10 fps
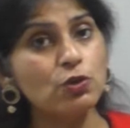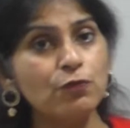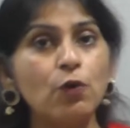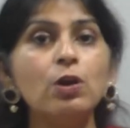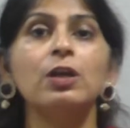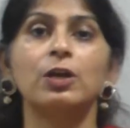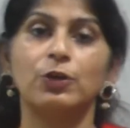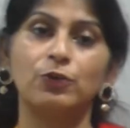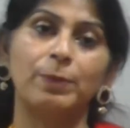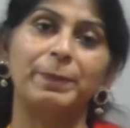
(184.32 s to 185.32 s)
of all,
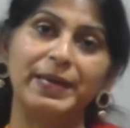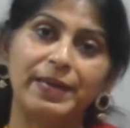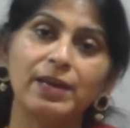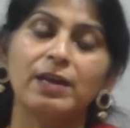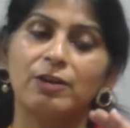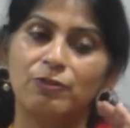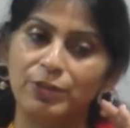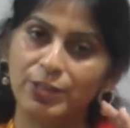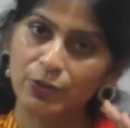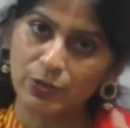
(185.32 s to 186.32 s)
you are making,
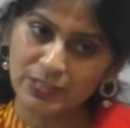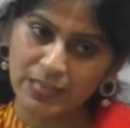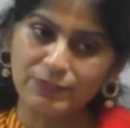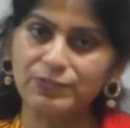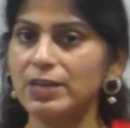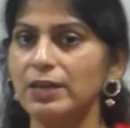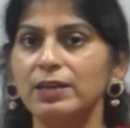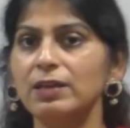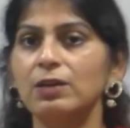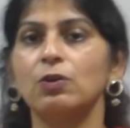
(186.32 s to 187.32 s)
whether you are
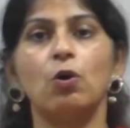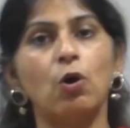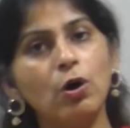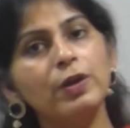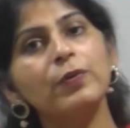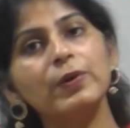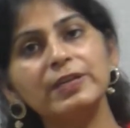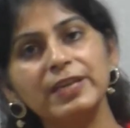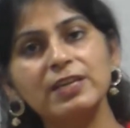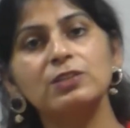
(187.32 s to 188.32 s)
self-studying or you are
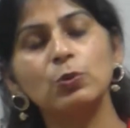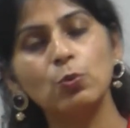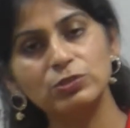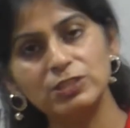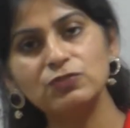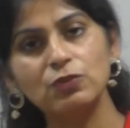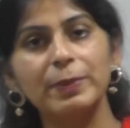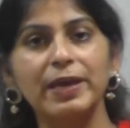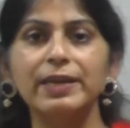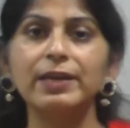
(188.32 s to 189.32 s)
taking the coachings
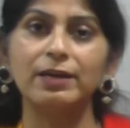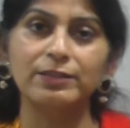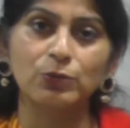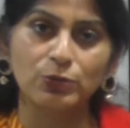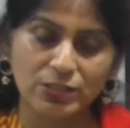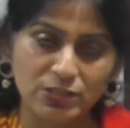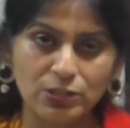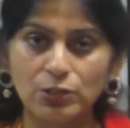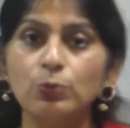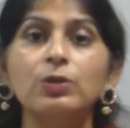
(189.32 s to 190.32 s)
from any other good
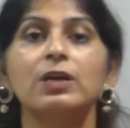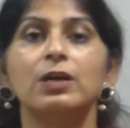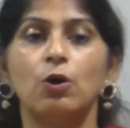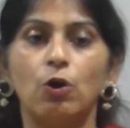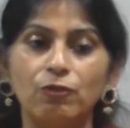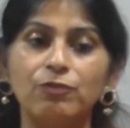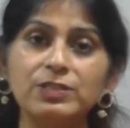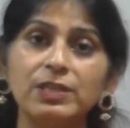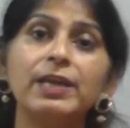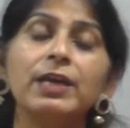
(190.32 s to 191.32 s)
institute,
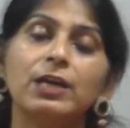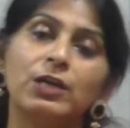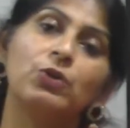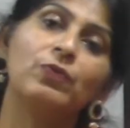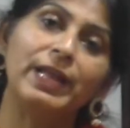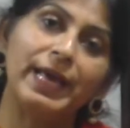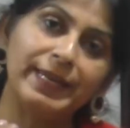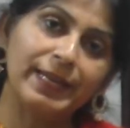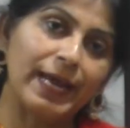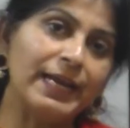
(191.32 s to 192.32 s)
obviously you will
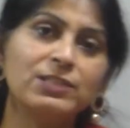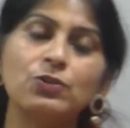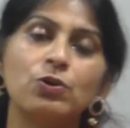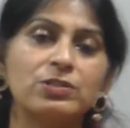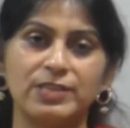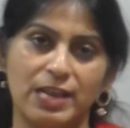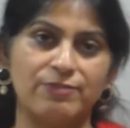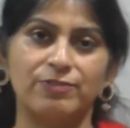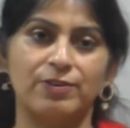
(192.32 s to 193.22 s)
analyze yourself,